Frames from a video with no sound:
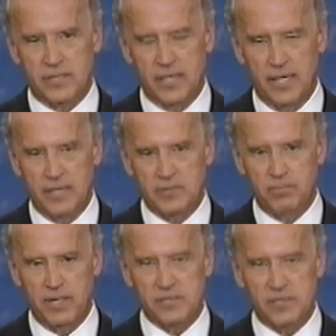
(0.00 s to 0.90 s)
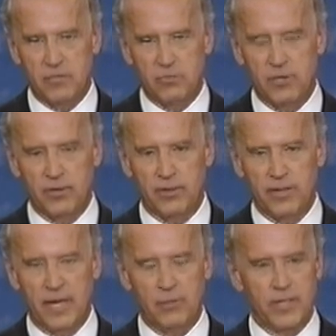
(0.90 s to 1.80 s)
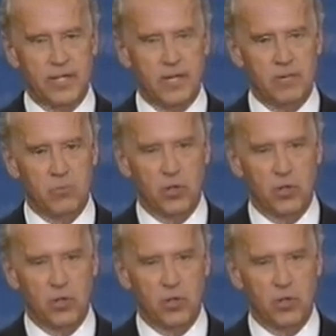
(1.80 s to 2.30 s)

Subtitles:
change based on whether or not we cut